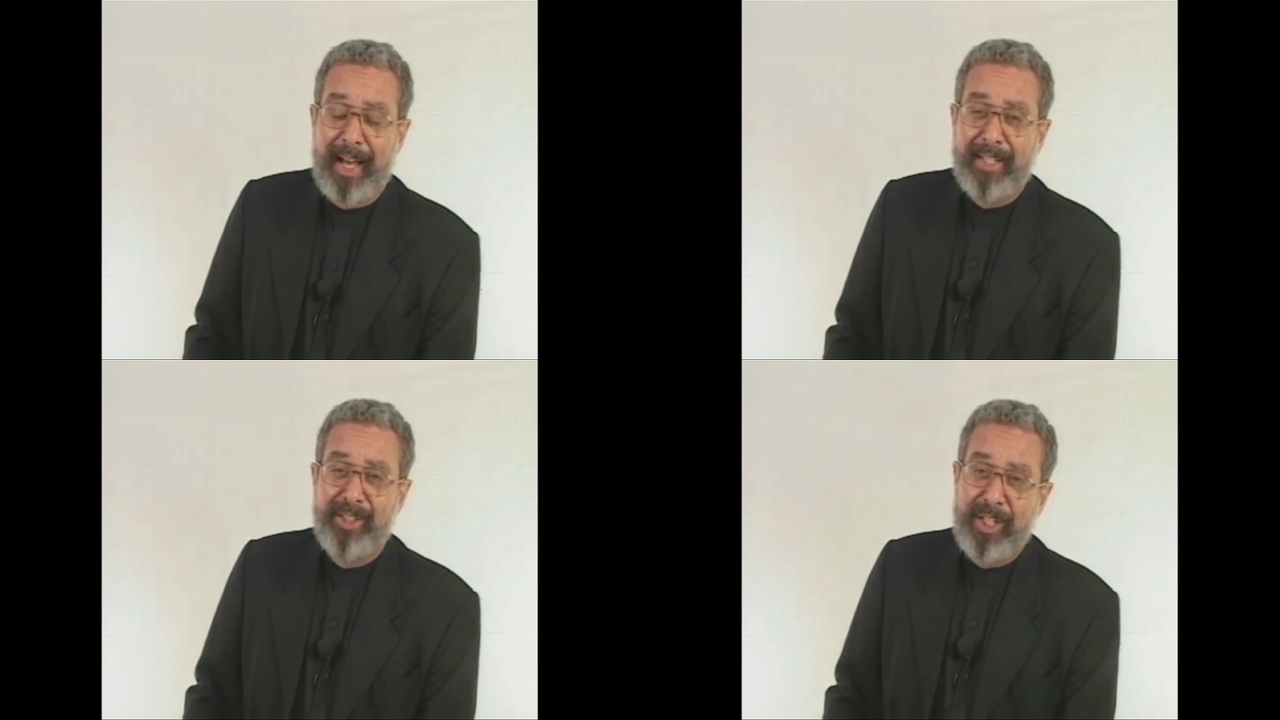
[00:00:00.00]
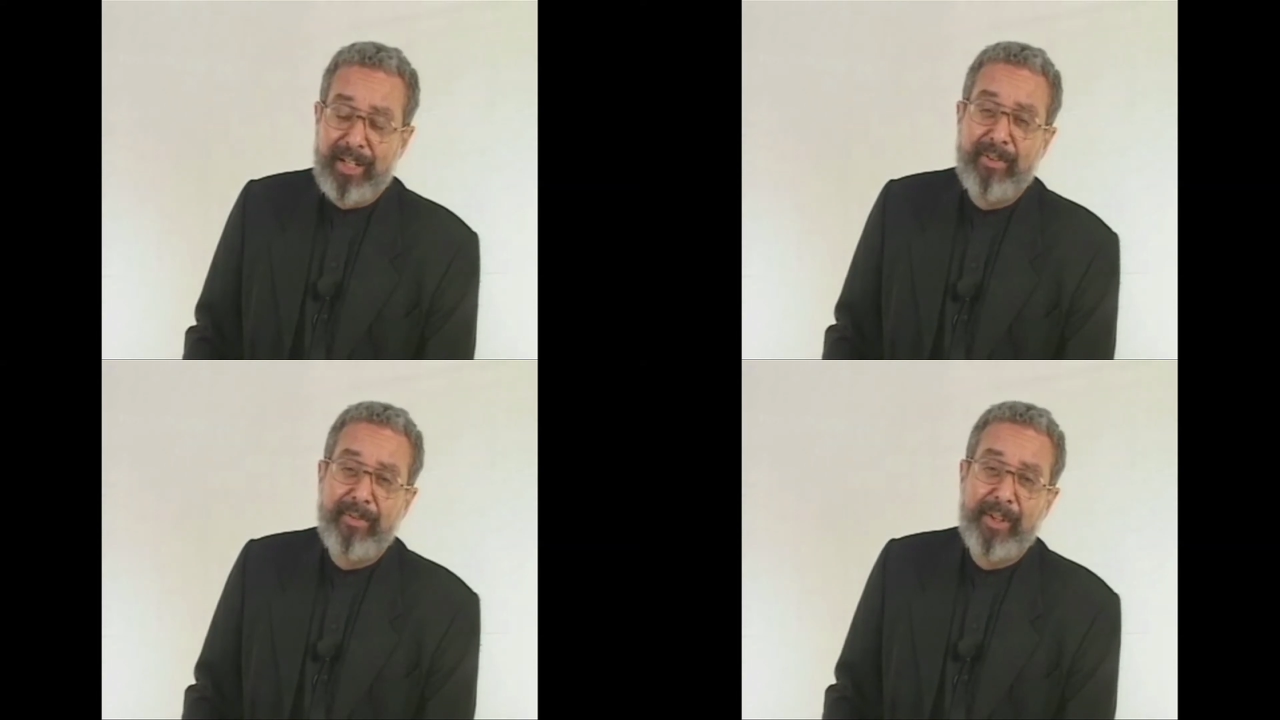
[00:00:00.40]
and
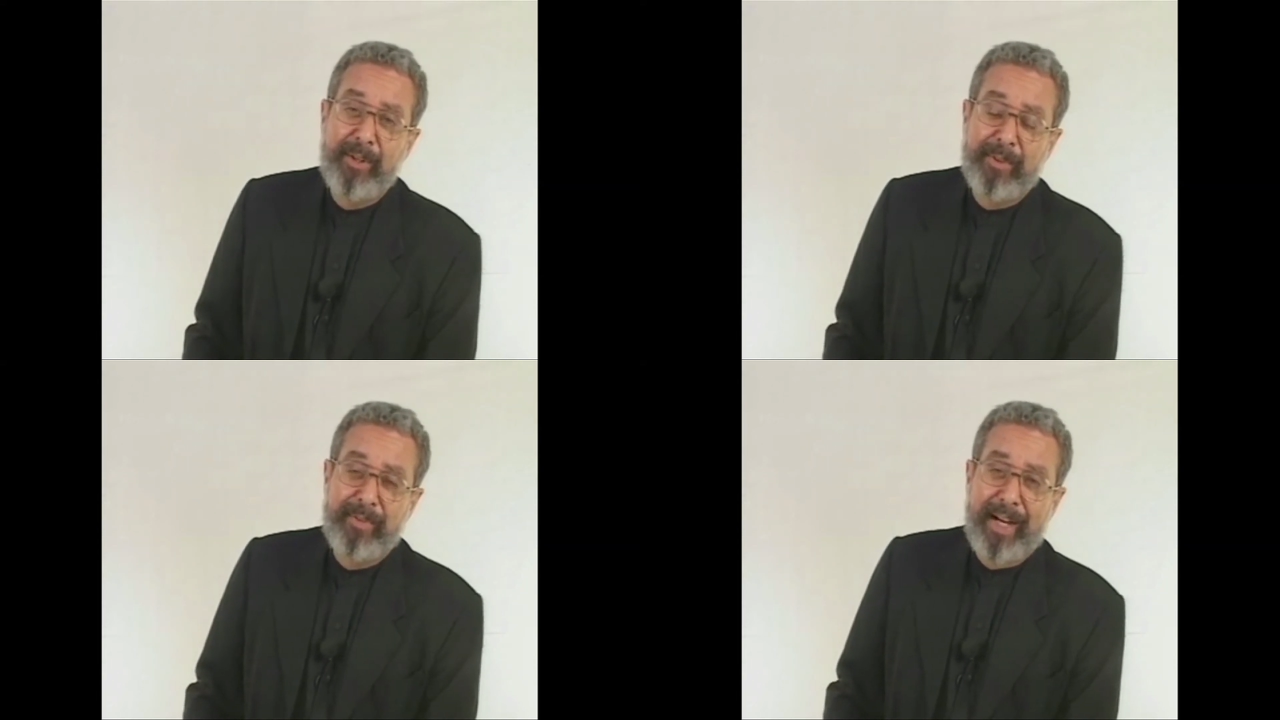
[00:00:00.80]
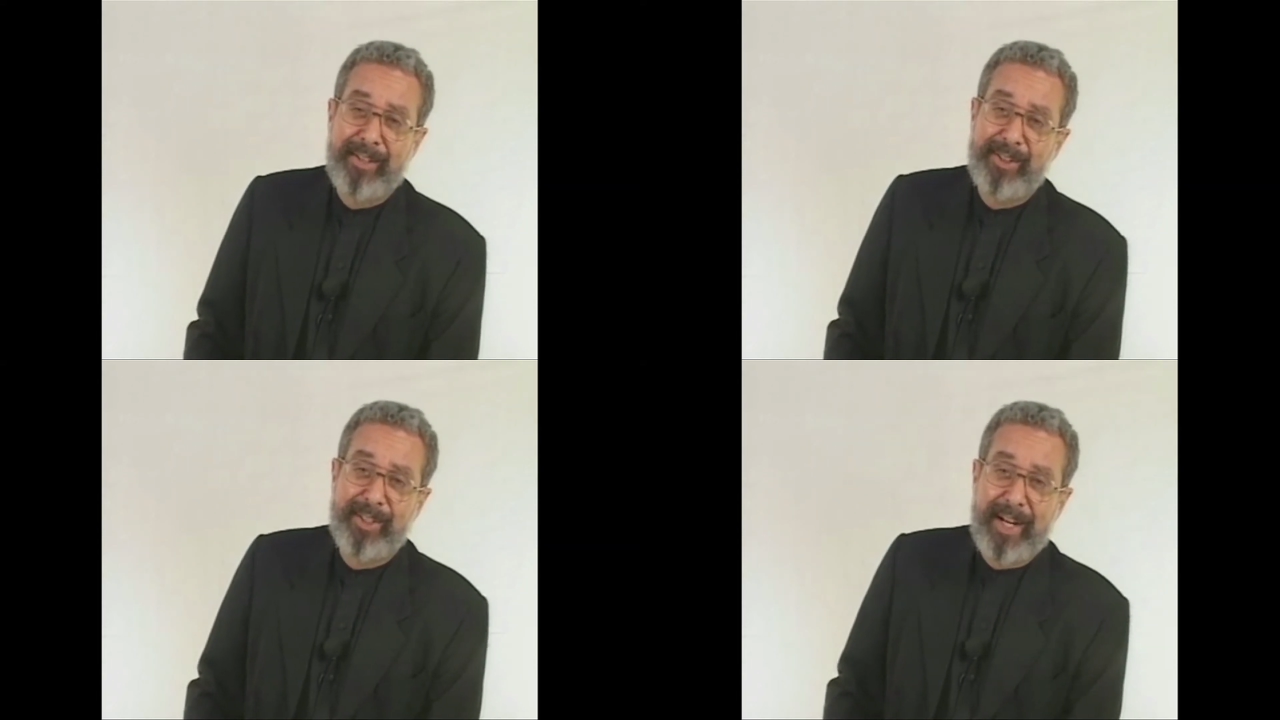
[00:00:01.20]
Chief of the Human
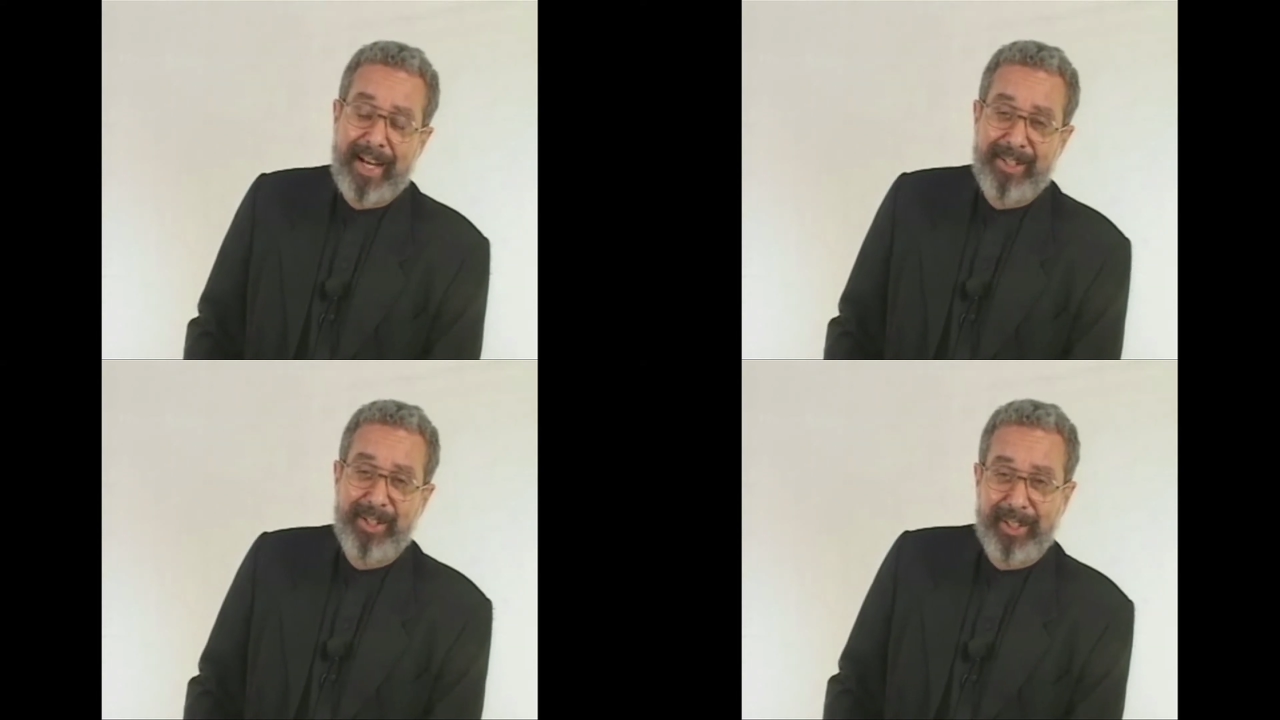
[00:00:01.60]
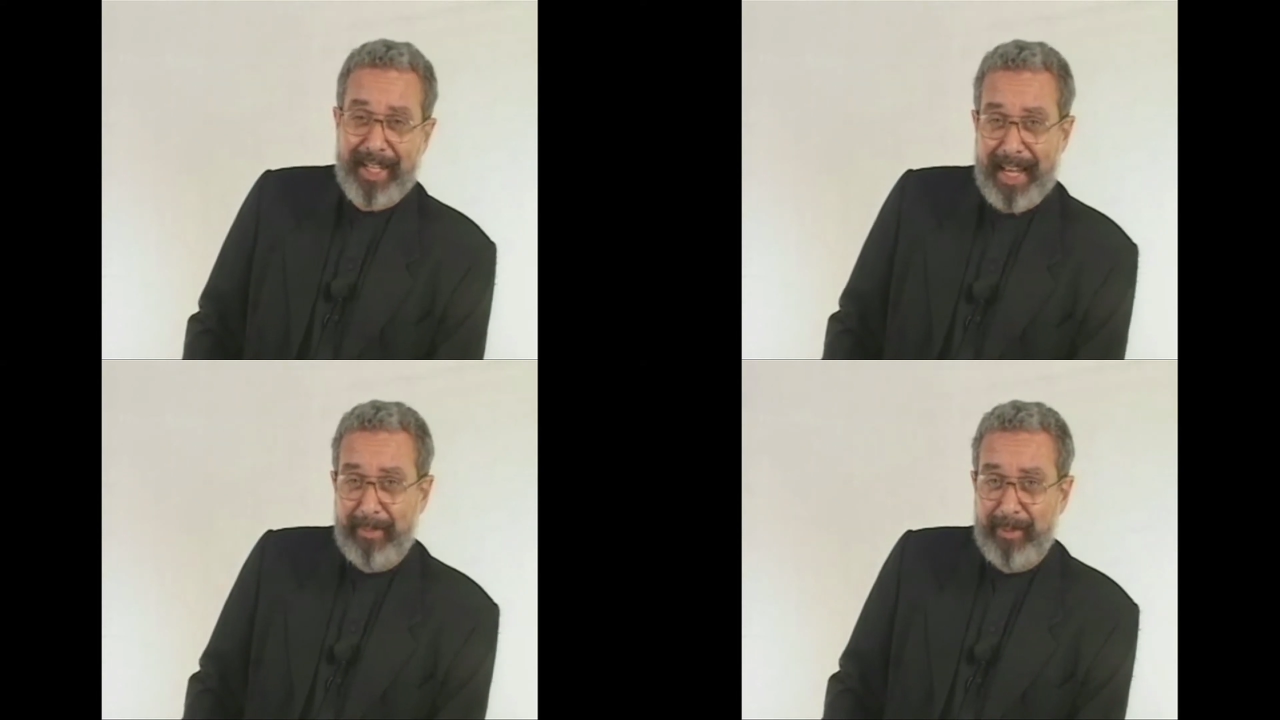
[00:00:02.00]
Factors International
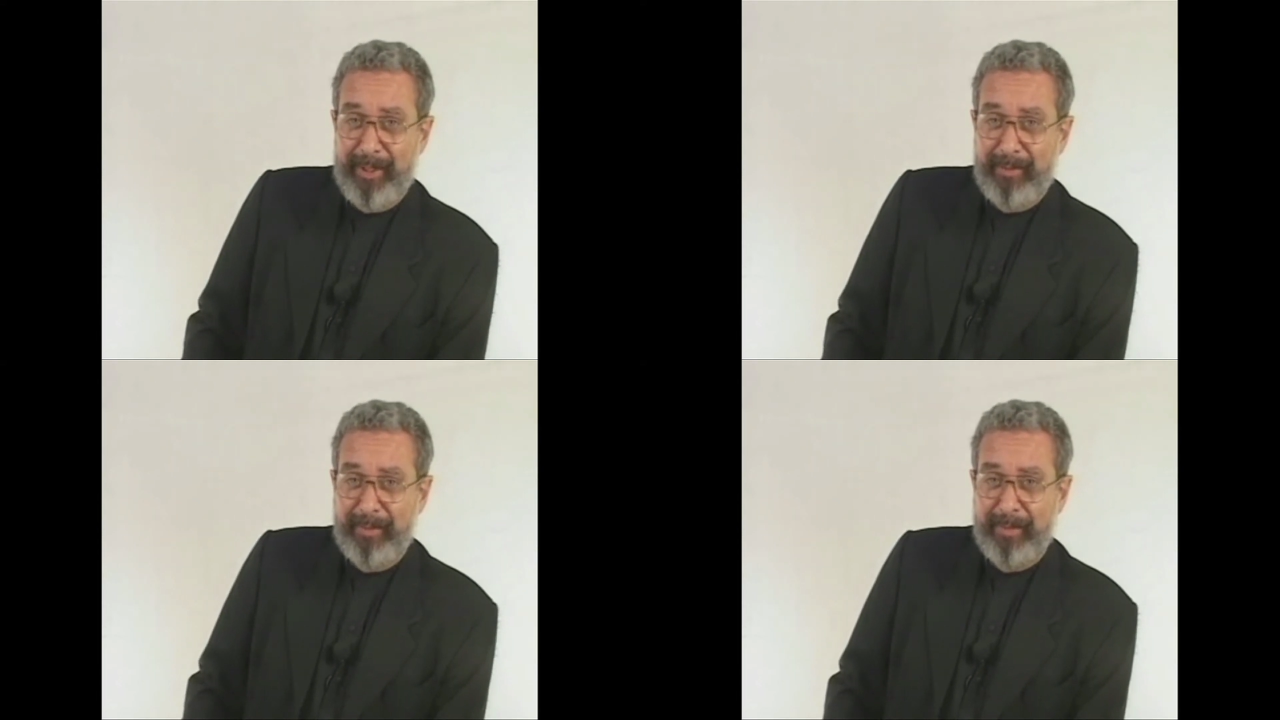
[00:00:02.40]
Labs.